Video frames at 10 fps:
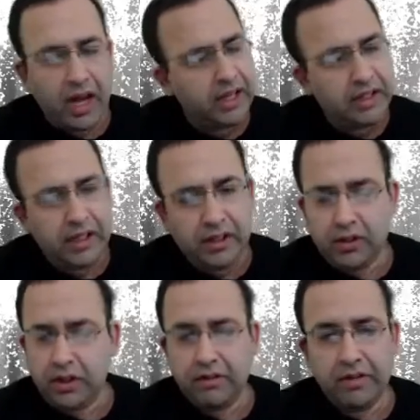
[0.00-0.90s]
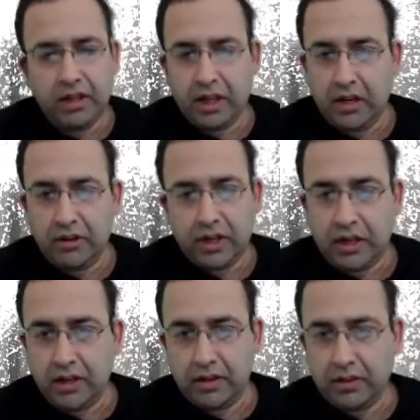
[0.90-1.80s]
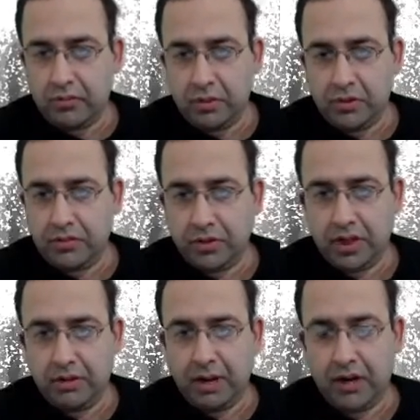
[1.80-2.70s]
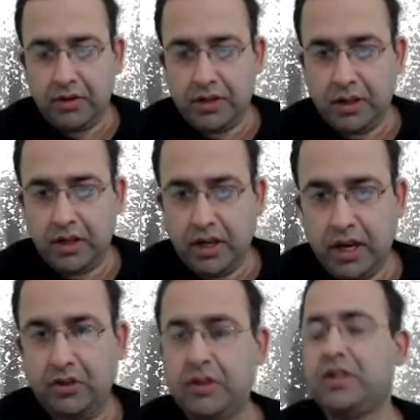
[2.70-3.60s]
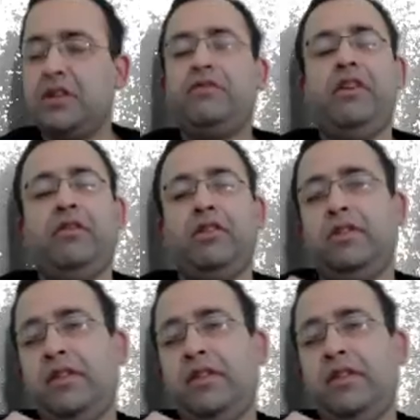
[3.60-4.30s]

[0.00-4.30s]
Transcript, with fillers: I need not even tell you that it is the most potent pyrogen. It causes fever.